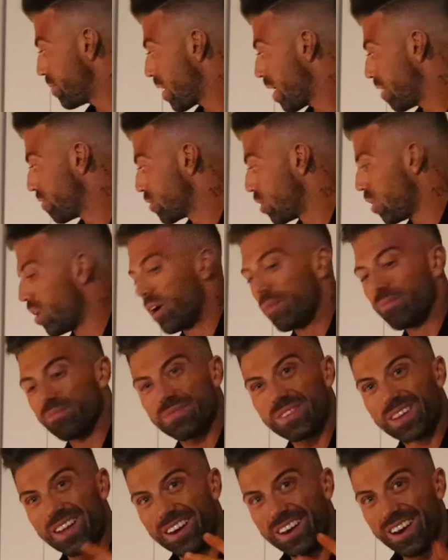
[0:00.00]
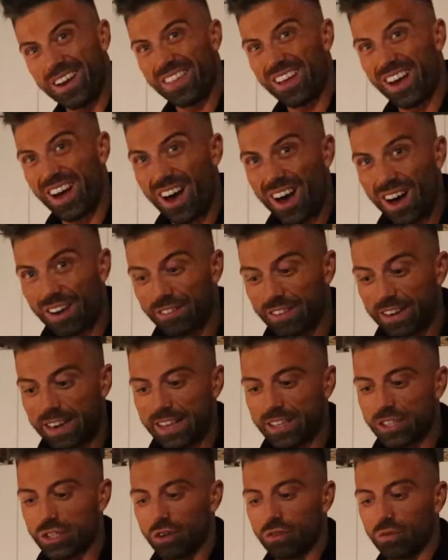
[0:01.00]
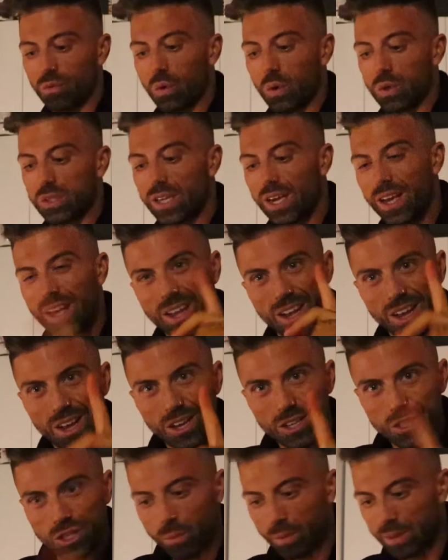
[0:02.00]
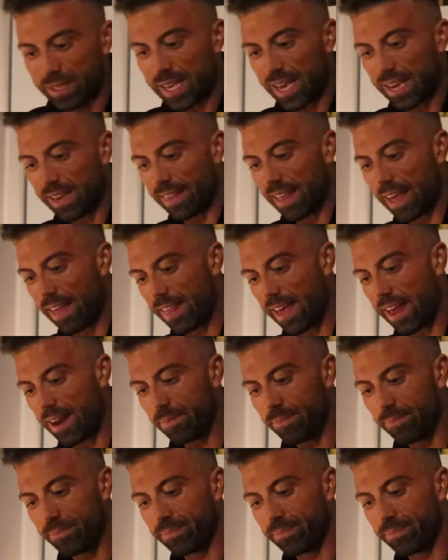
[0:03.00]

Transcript: I've got another half a liter of water, so I'll be taking that then.